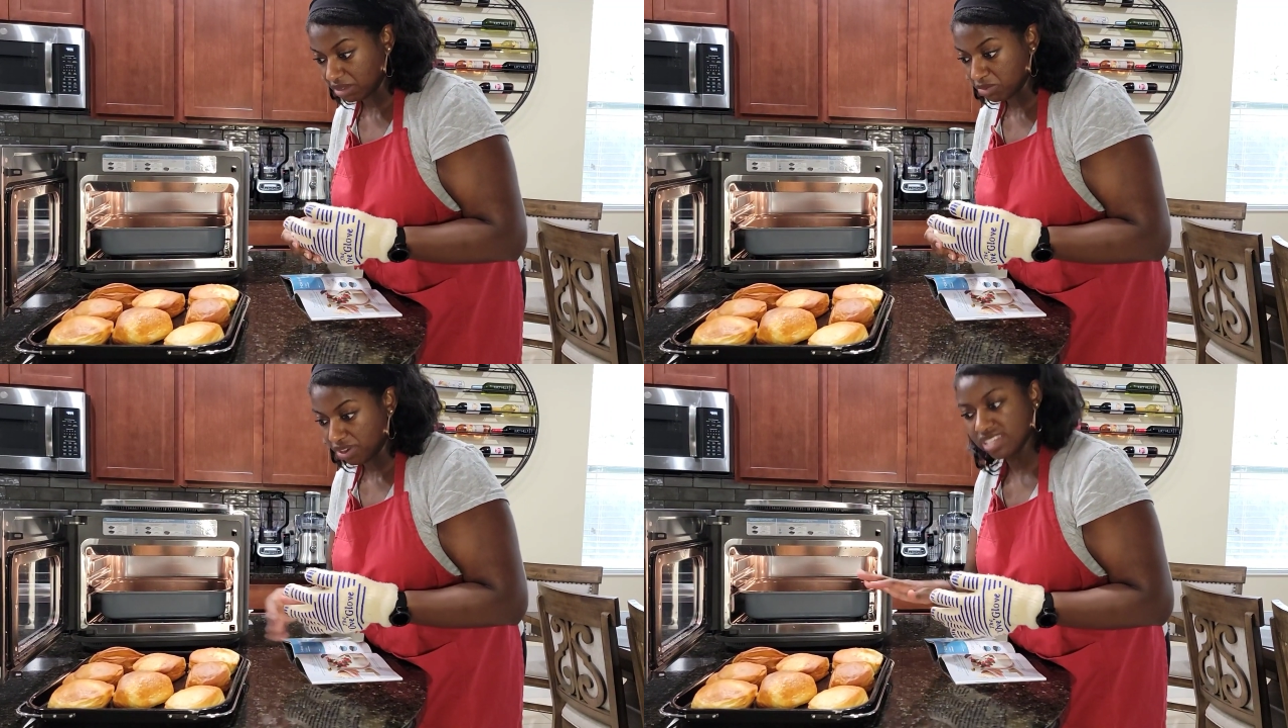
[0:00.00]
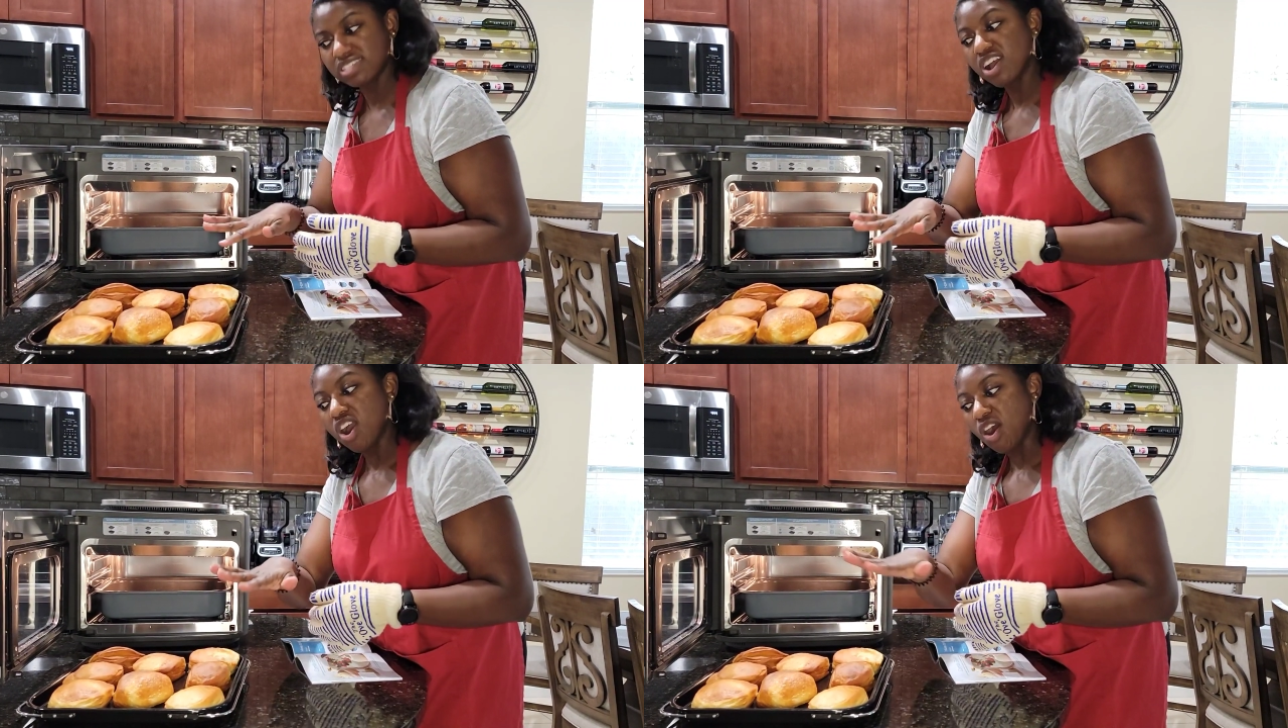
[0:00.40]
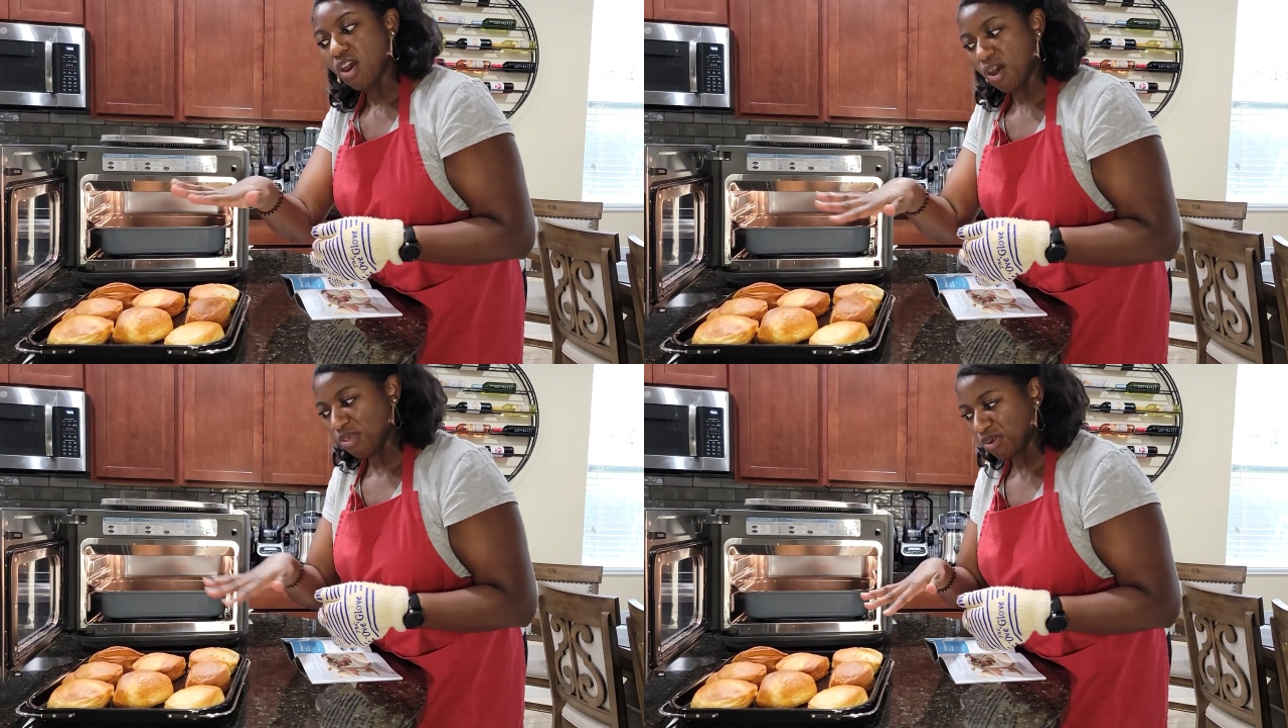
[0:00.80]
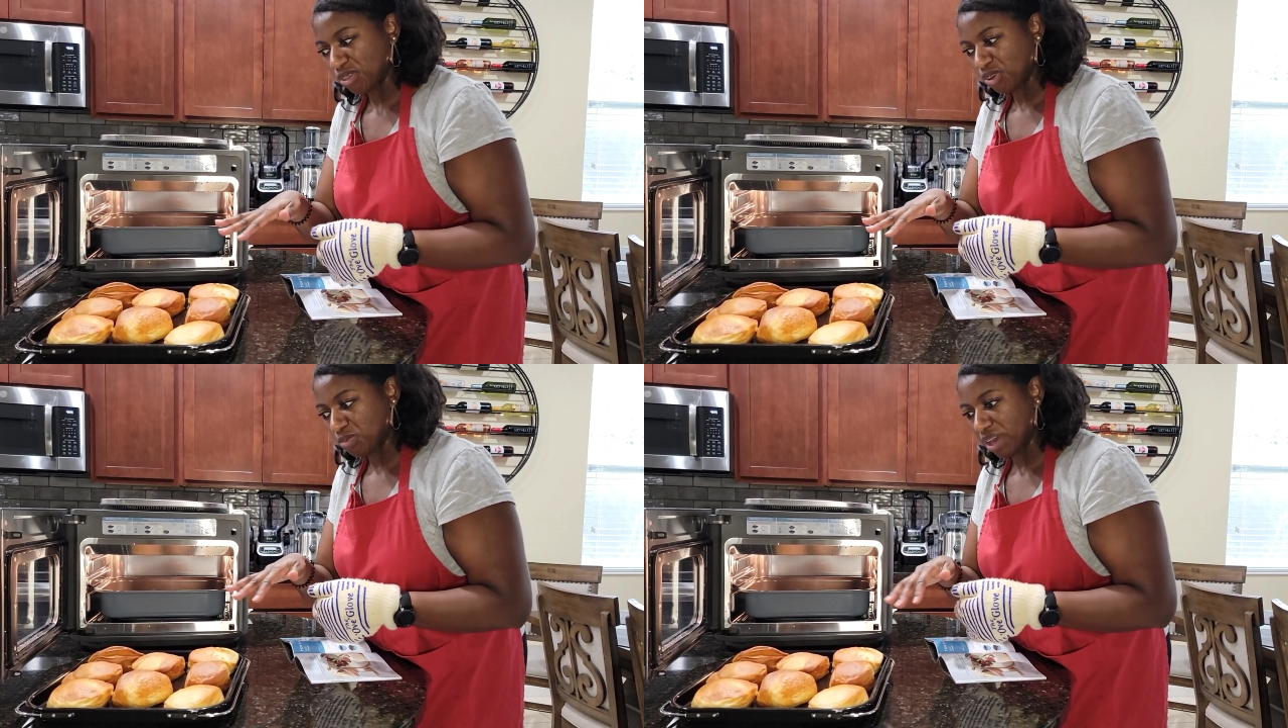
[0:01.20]
moist, although a
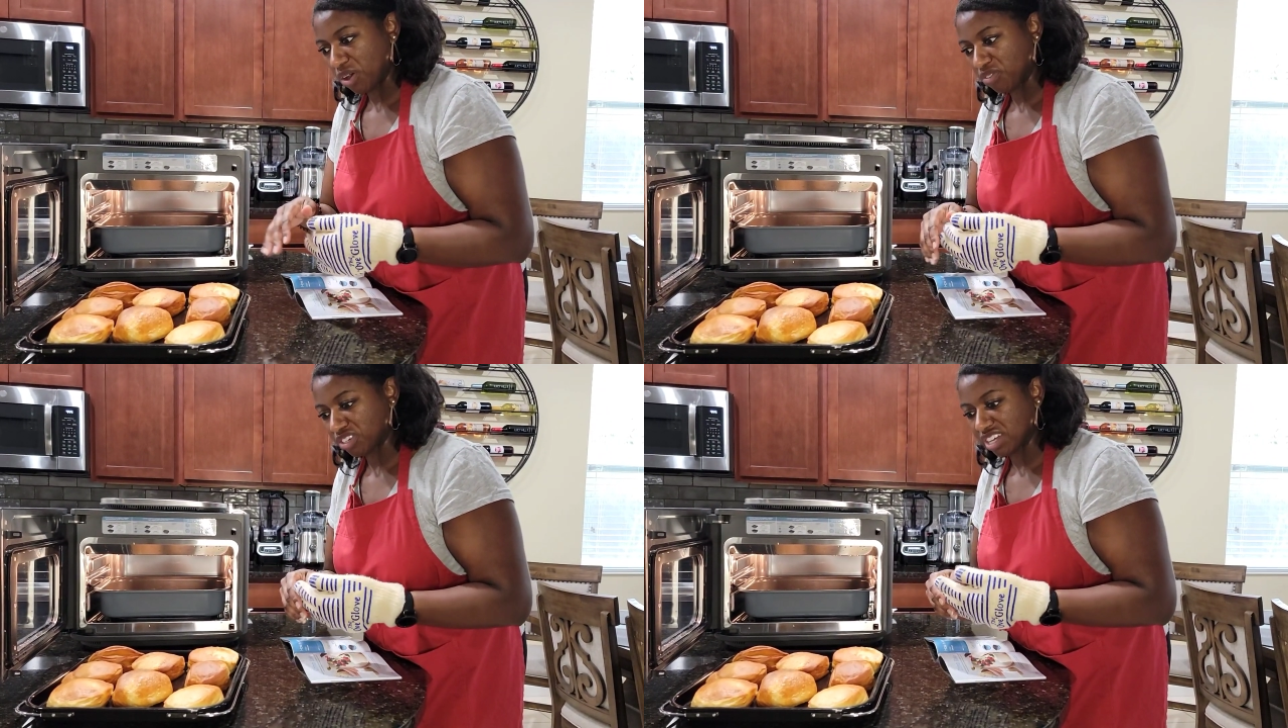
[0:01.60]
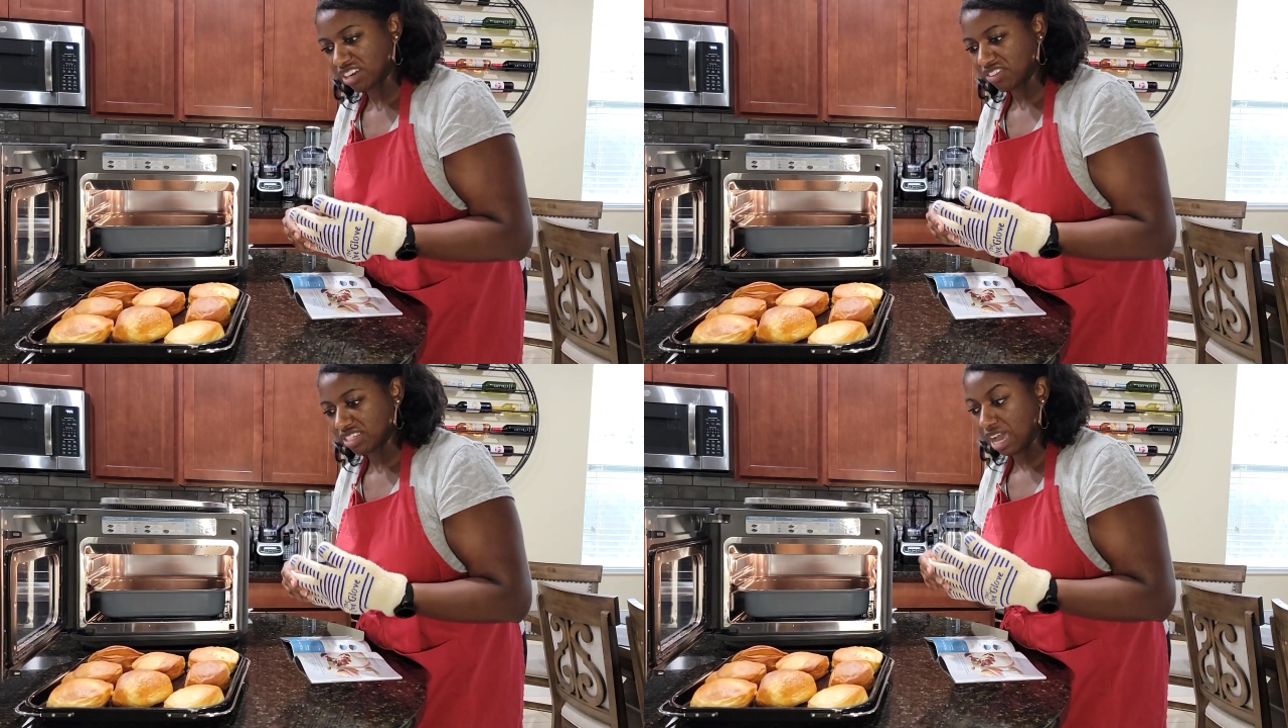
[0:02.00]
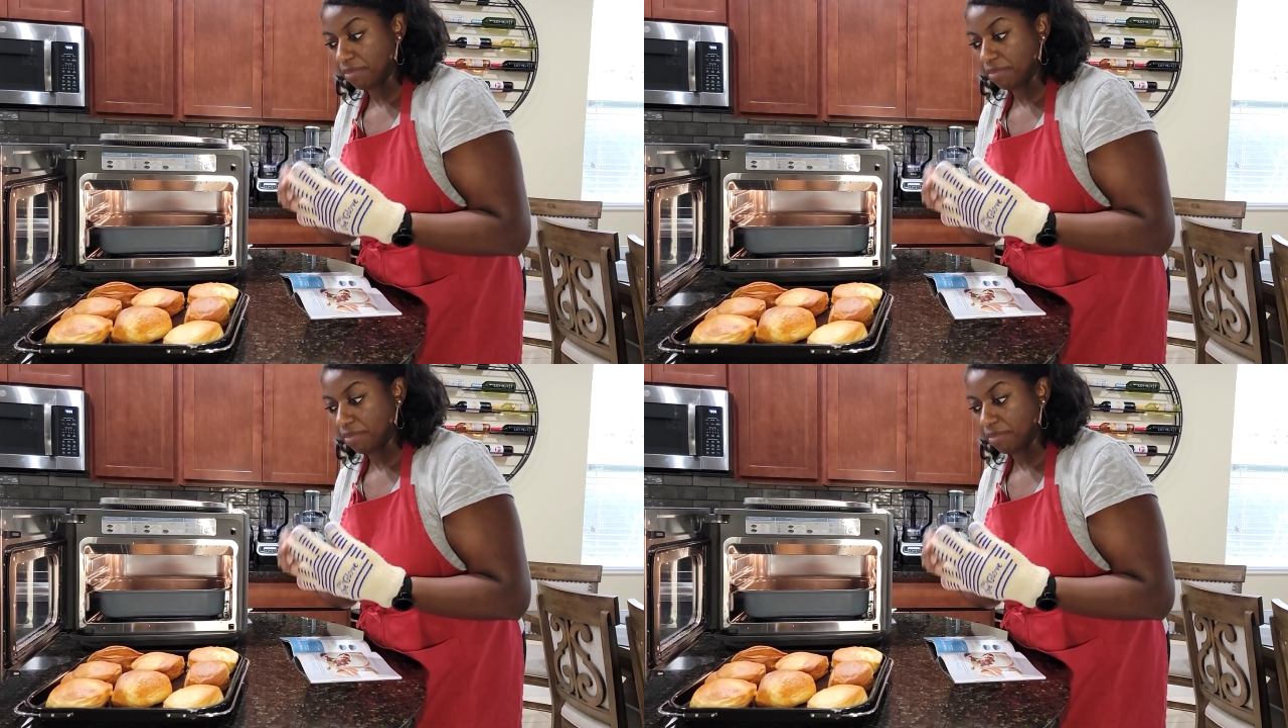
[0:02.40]
little bit overdone on the top.